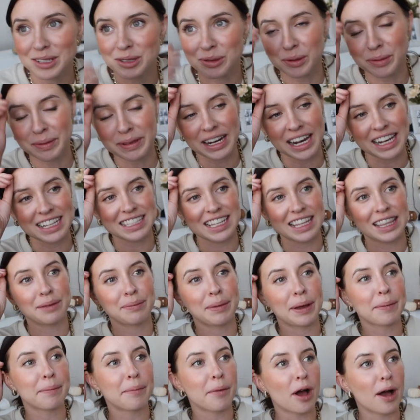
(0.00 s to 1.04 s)
which will be nice, and
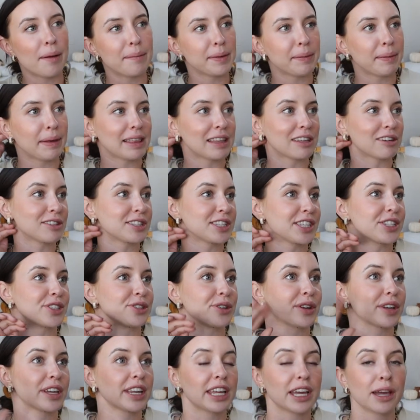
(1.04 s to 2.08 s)
then my mom and my little
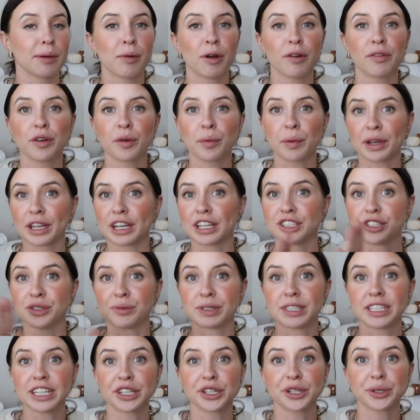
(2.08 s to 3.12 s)
sister are gonna come over. We're gonna
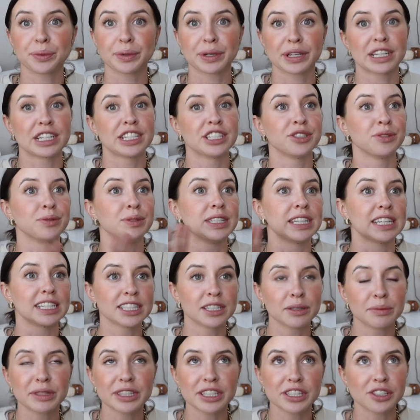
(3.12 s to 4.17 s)
do dinner. We're gonna do
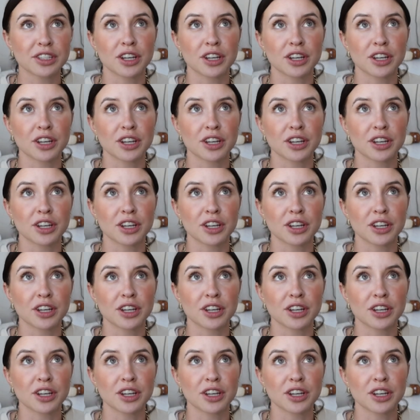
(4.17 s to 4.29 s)
Dancing with the